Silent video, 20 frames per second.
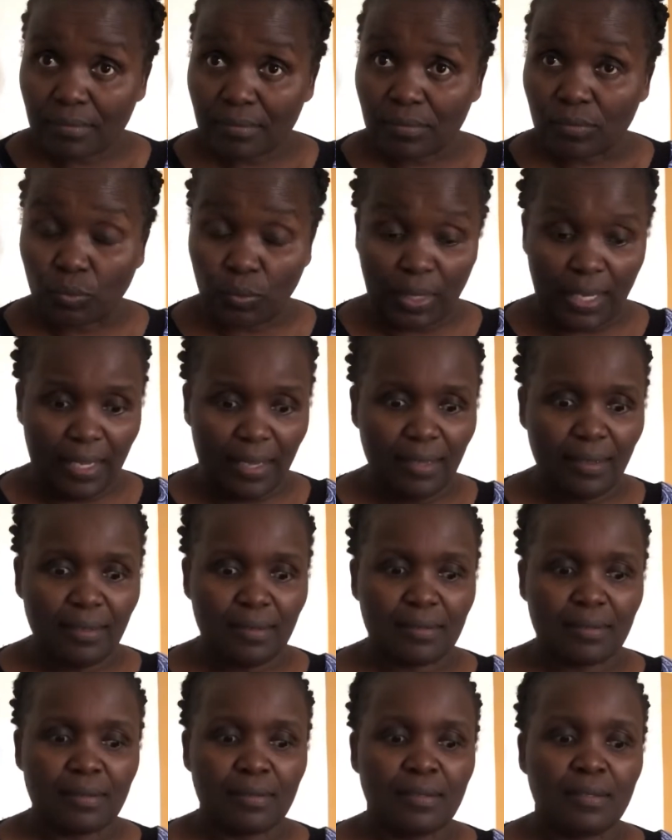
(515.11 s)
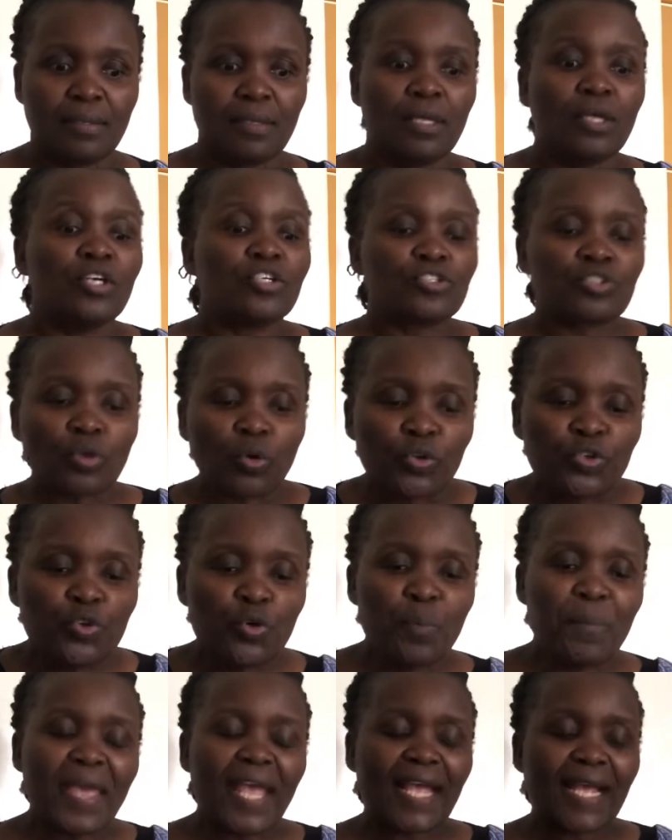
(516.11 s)
Okay? So you
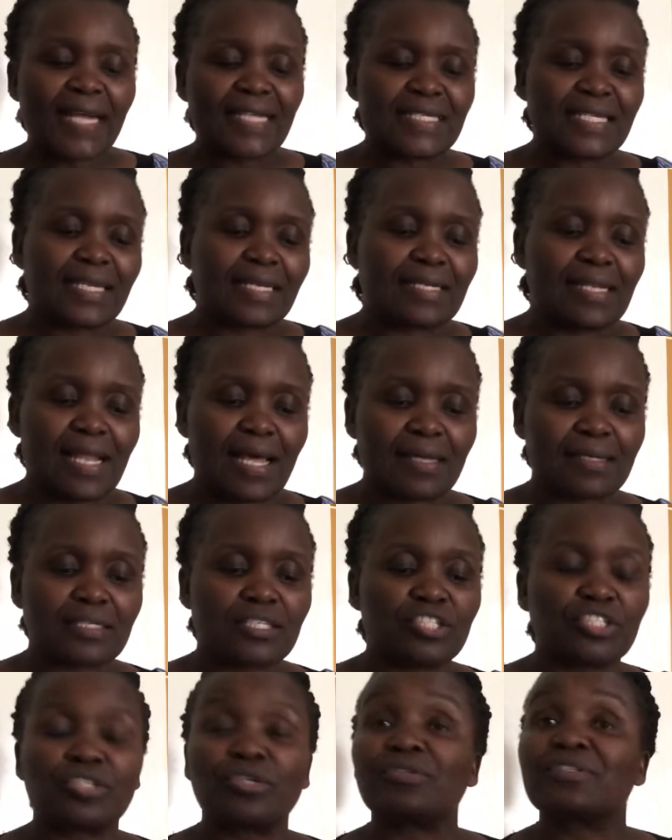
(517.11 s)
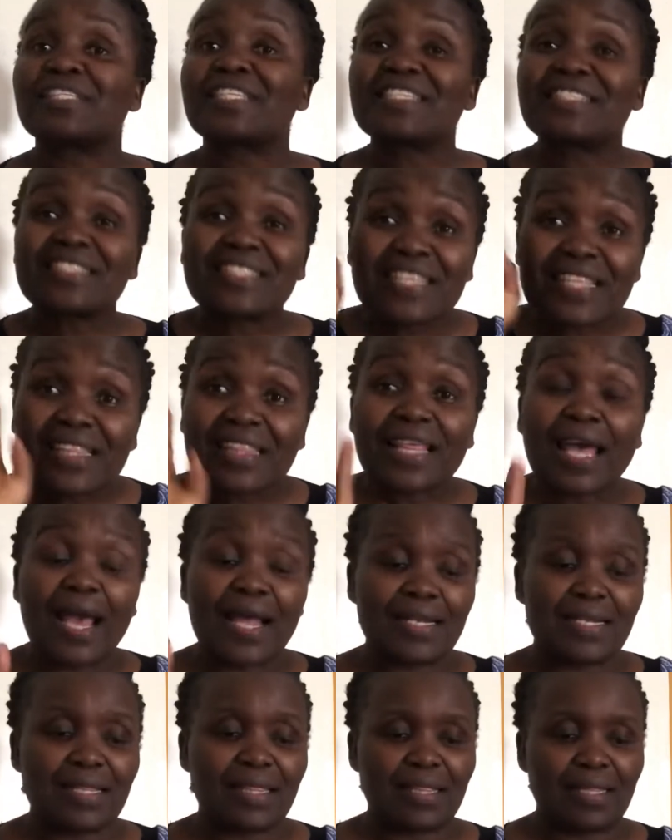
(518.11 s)
make a declaration. That's the
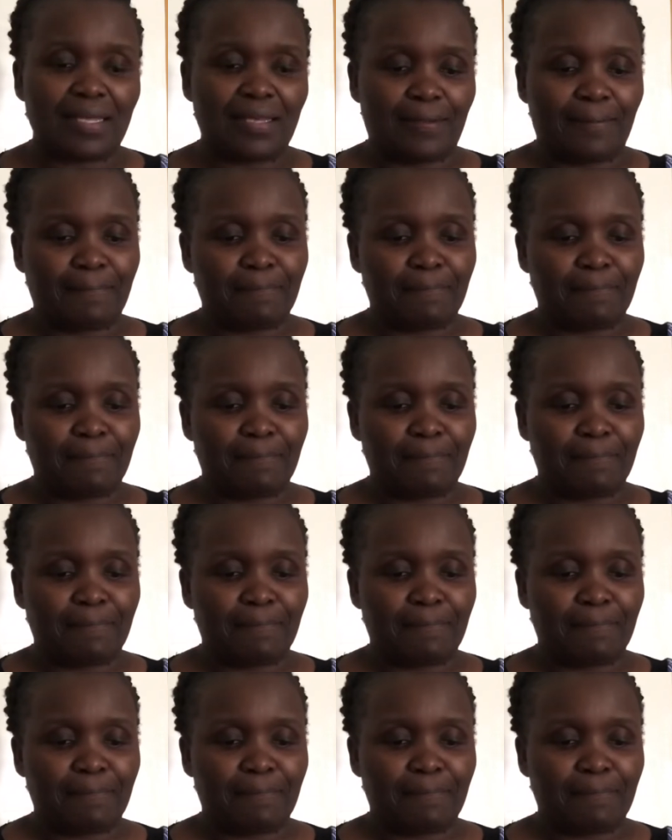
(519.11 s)
third thing.